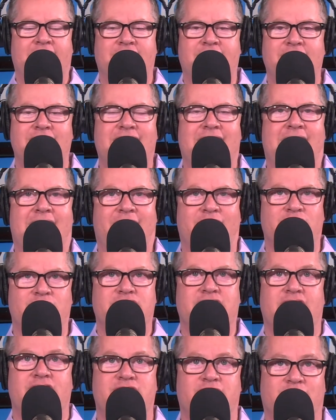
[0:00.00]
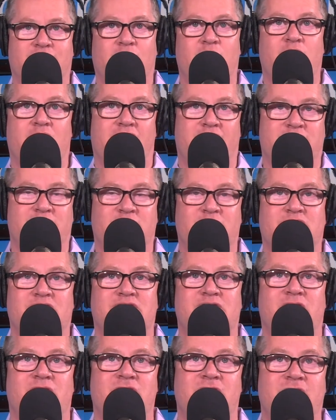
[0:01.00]
I think the average age of loan officers
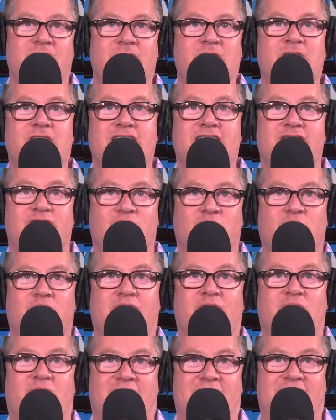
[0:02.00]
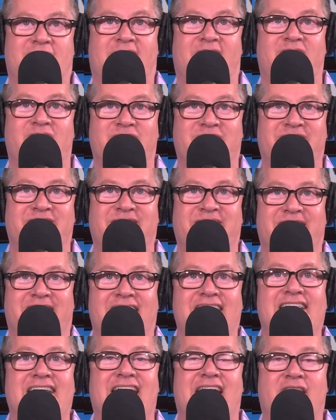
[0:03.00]
is 53 right now
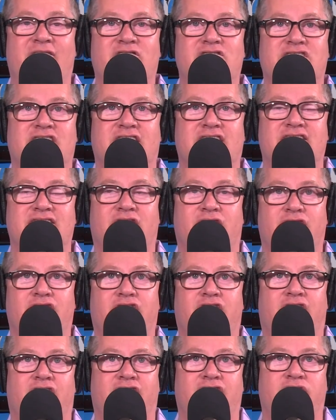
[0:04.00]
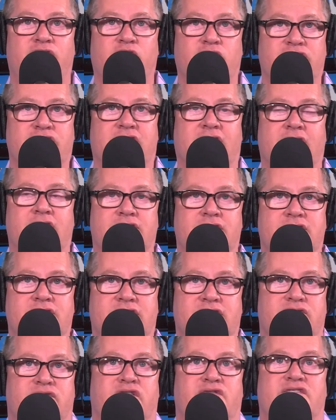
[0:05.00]
and the average age of, of real estate
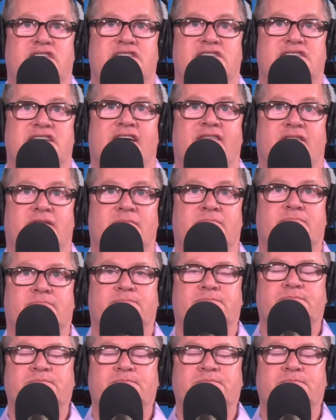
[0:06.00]
agents is 57.